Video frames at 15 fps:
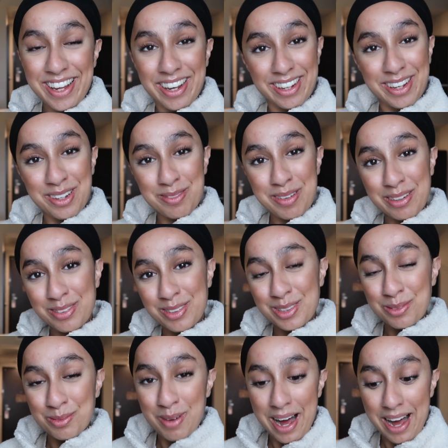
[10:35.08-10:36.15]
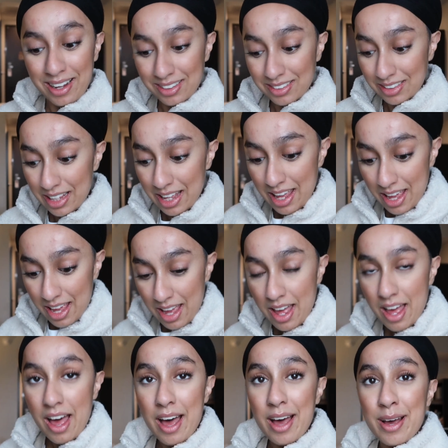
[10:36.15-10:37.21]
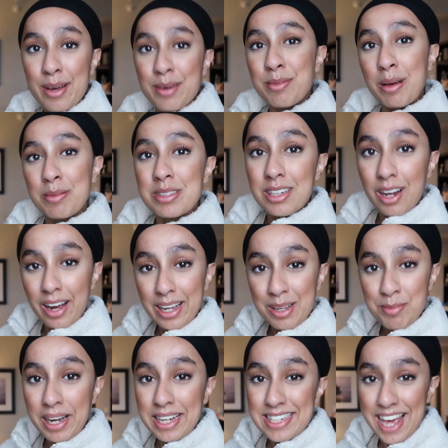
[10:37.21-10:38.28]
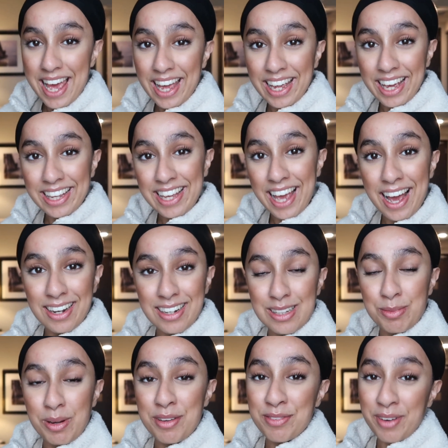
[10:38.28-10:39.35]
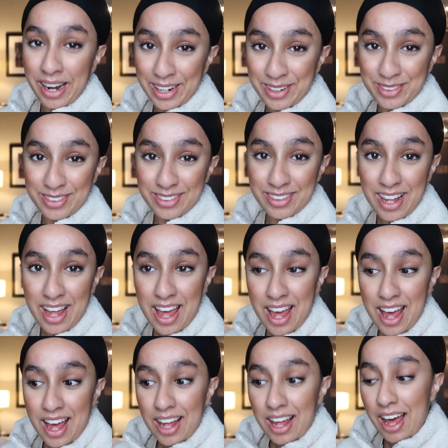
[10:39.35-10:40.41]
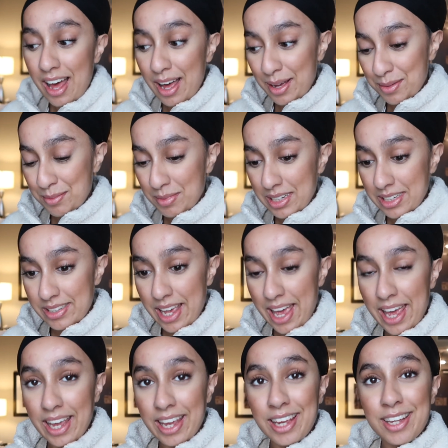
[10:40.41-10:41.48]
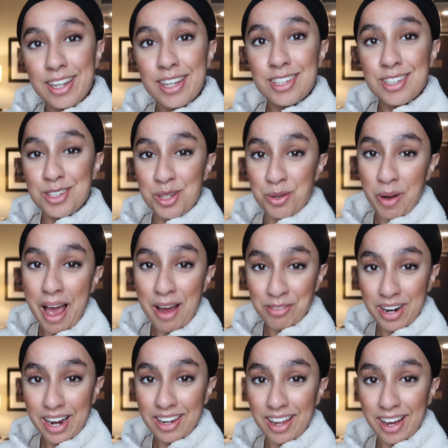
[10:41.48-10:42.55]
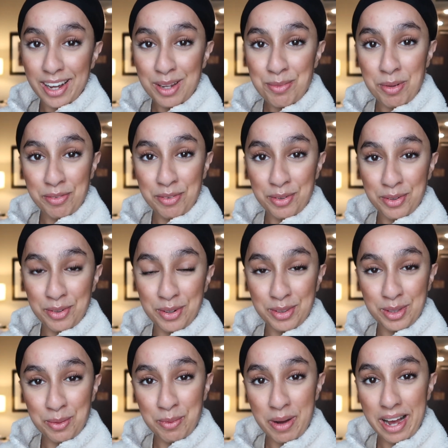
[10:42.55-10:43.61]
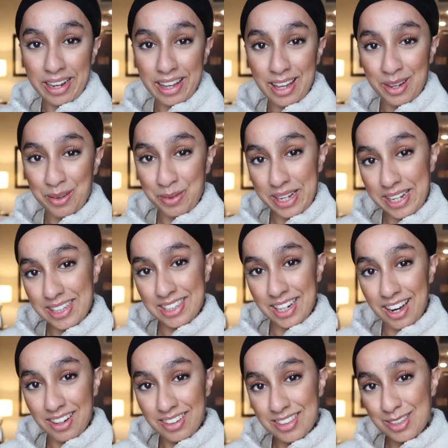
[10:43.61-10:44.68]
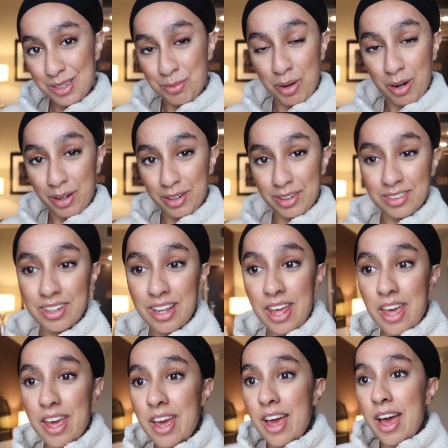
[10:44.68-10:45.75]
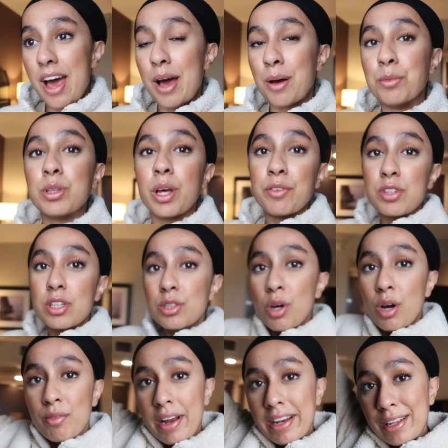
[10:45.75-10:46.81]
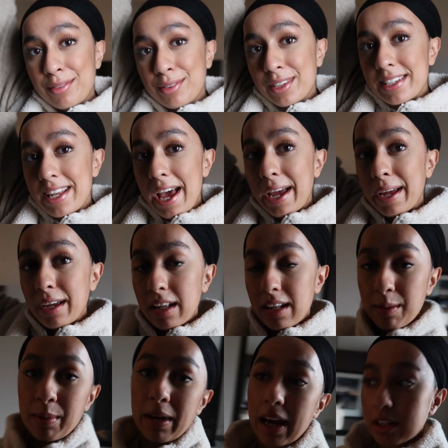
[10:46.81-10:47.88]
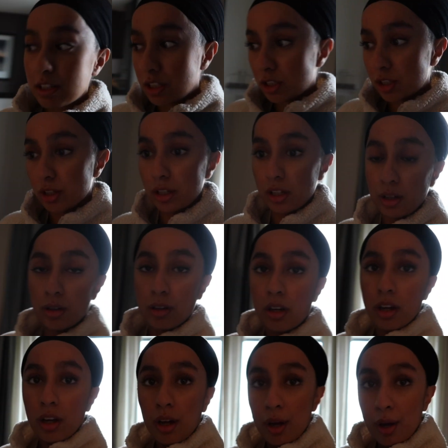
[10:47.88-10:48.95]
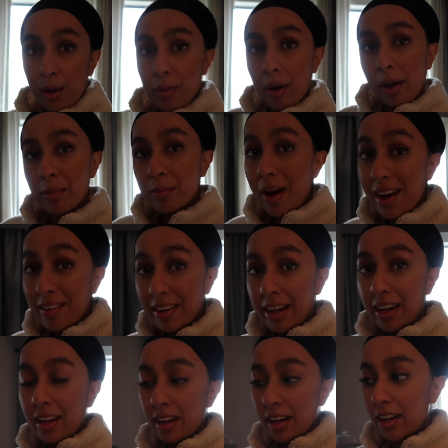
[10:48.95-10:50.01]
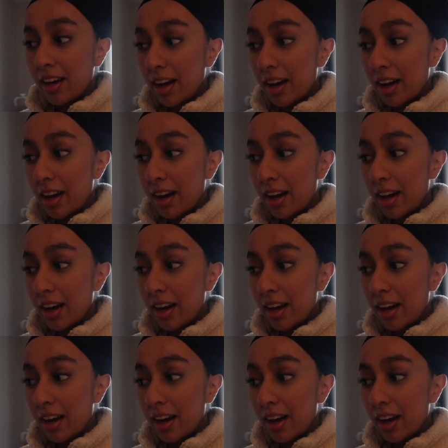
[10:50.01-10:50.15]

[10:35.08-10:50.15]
I hope everyone's well. Um, I'm starting my day again. It's my final um, day to do whatever I like before the working week starts tomorrow. Um, so I've just got ready for the day. Let me actually show you what I'm wearing.